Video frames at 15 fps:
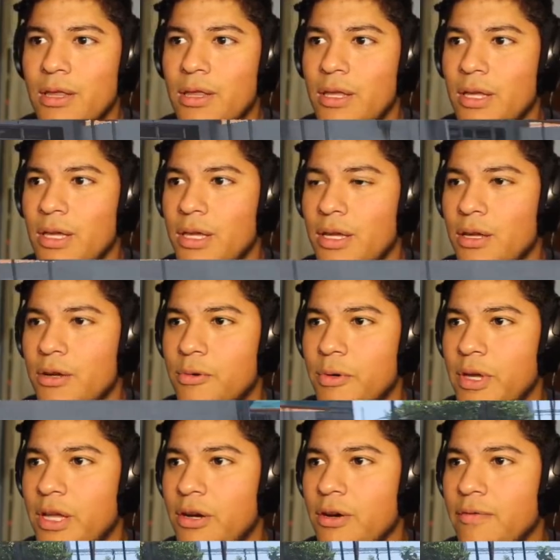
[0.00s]
the
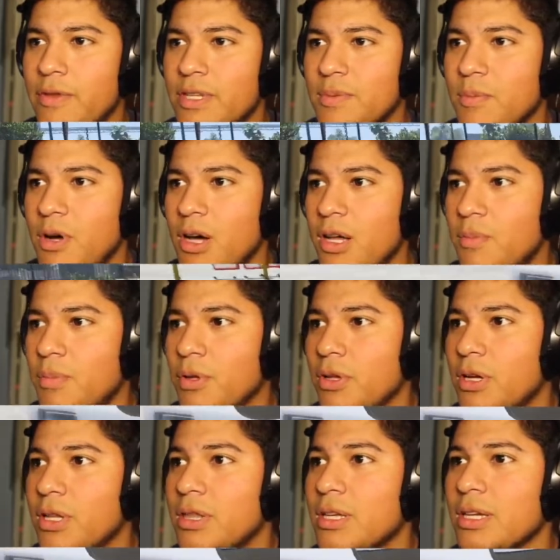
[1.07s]
creator of this mod, but
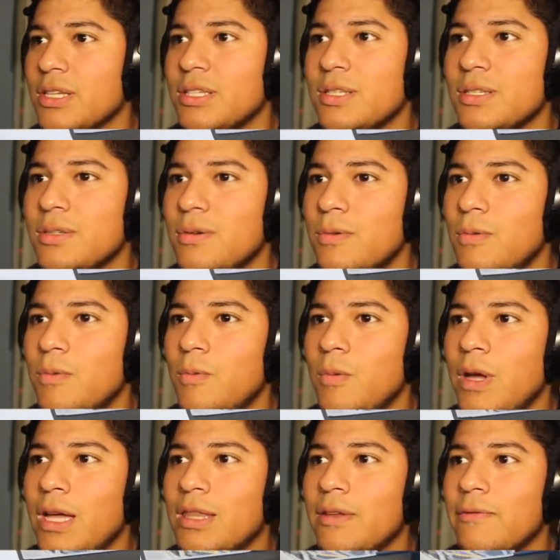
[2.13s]
look at this.
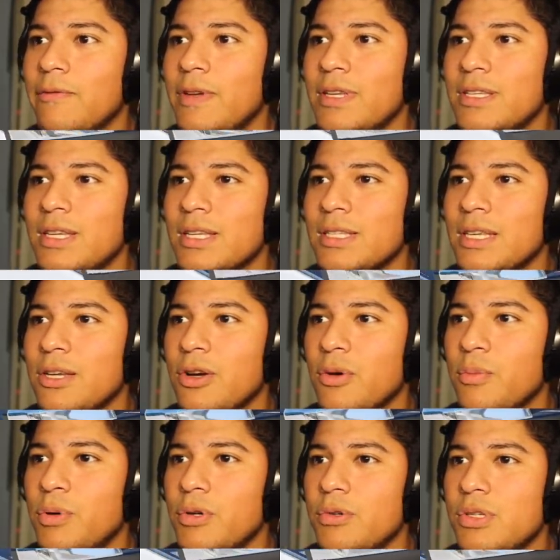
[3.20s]
We got the V6 Eco
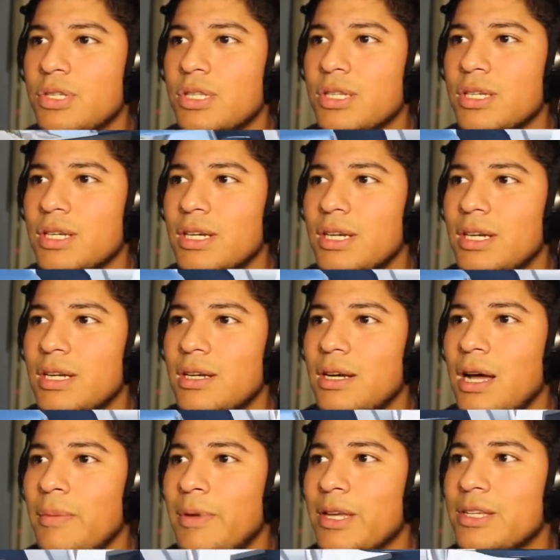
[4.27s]
Boost.
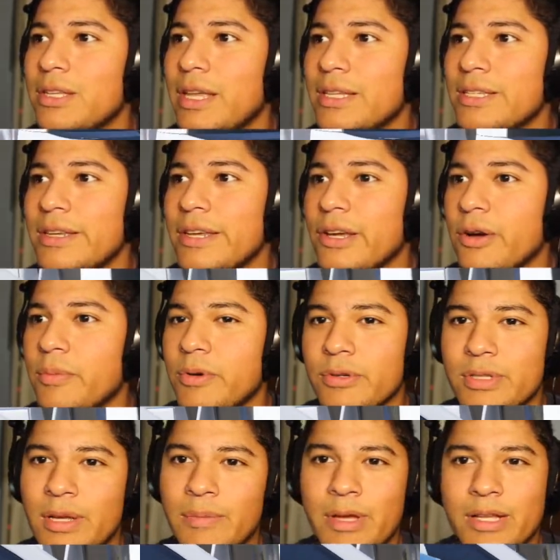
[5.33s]
I'm guessing that's an Eco
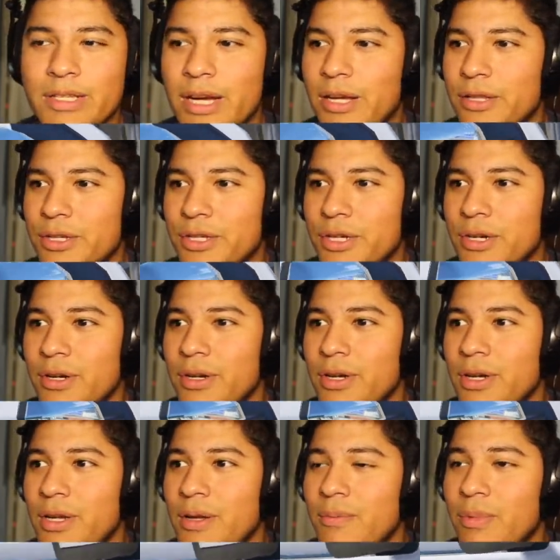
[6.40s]
Boost. I'm not entirely sure.
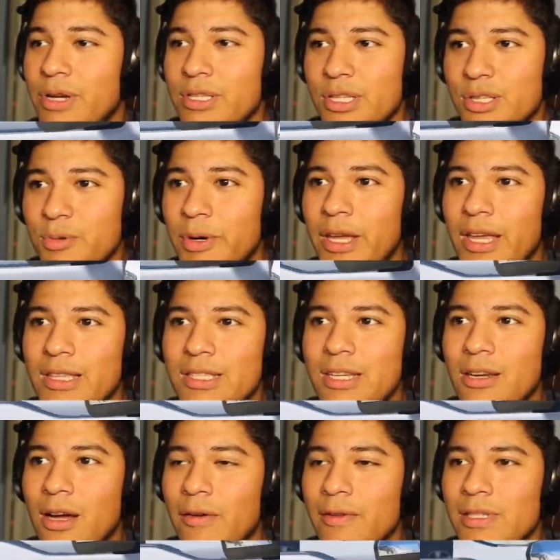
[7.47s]
But it's a
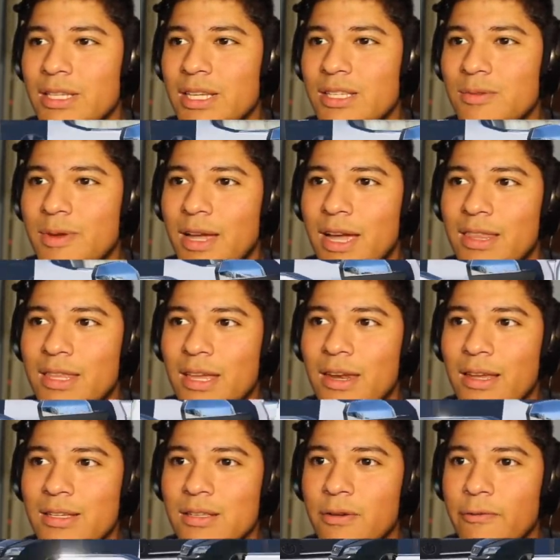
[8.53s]
2018, obviously, because we got that
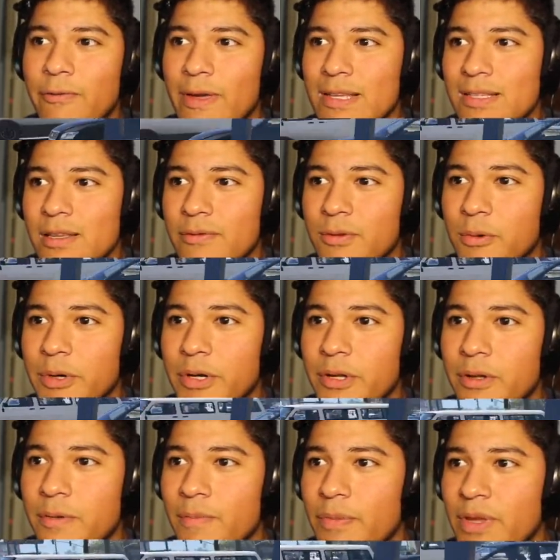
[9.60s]
nice little facelift grill
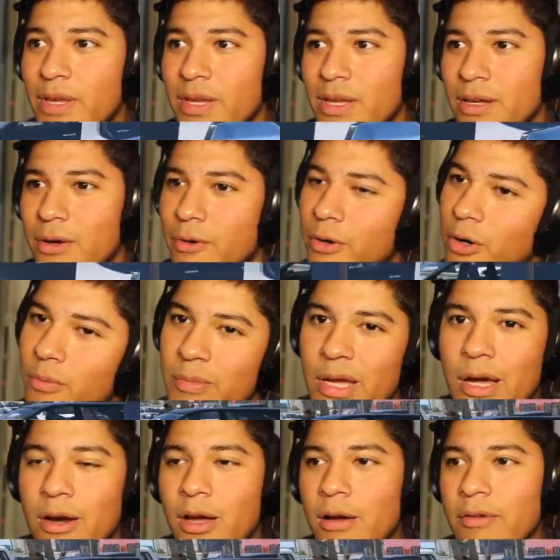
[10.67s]
chromed
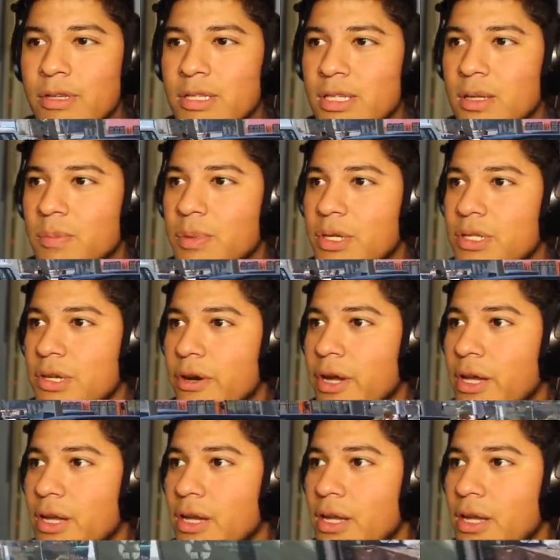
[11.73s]
out, obviously, but it's alright.